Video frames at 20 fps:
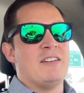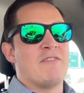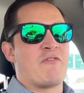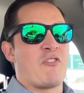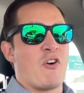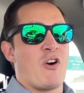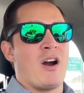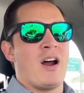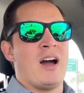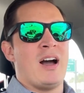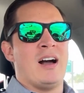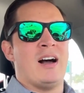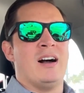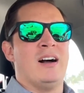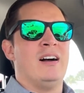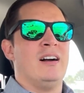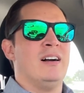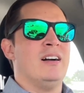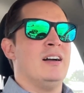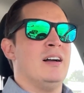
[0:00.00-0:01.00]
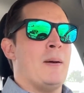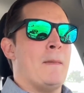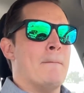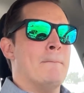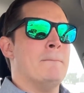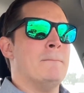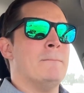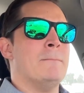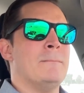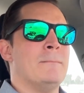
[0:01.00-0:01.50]
for a
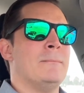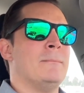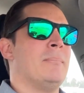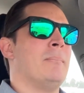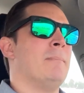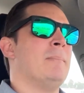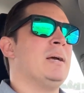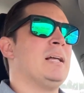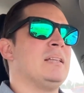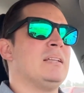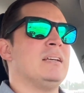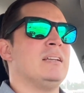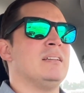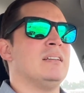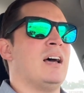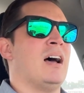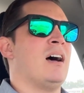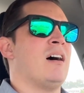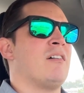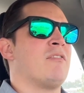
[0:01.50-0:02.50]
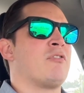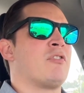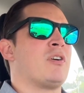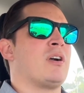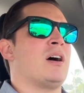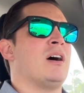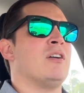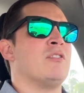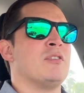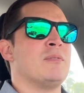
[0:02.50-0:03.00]

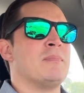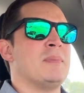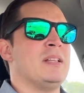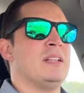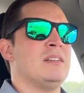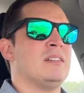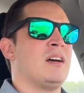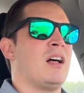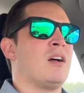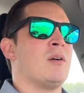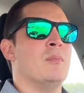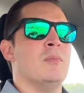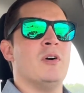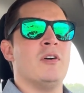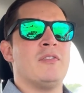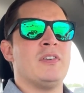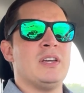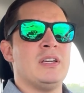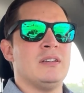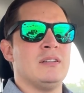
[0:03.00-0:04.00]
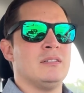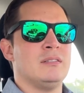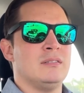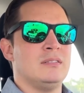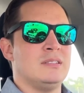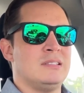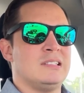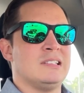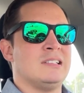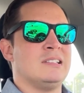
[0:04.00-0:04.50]
$100 million movie,
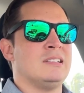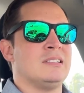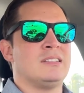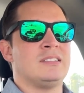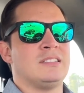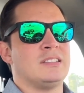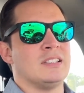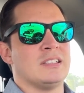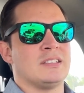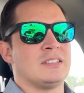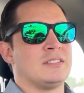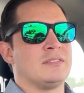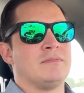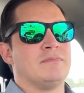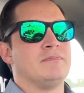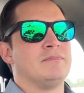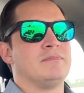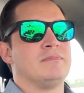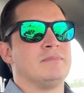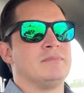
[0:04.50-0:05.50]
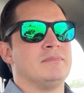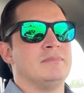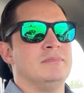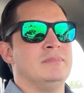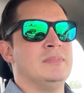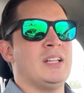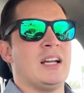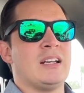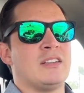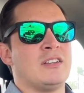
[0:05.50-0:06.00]
just
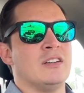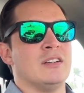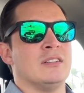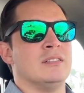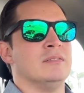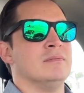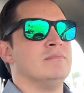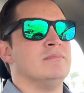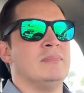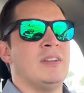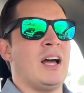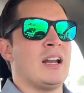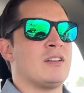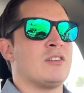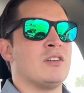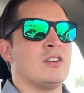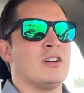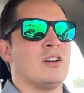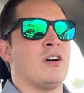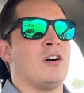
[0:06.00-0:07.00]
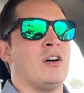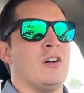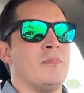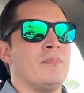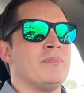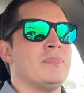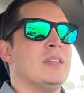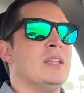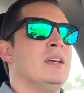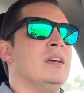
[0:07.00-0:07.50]
not good at all.
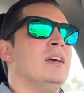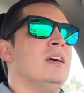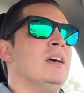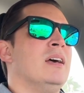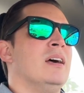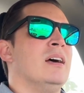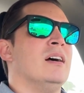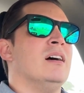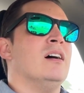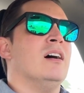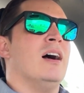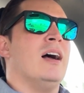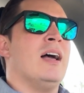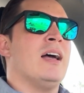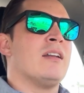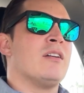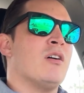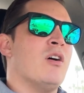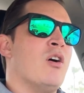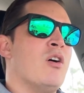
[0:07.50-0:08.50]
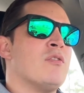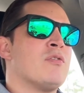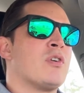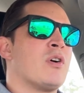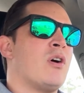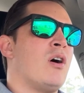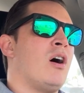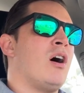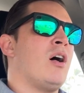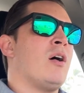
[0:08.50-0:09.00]
And
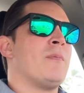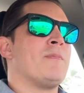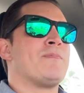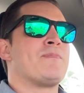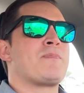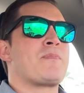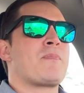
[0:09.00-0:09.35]
overall,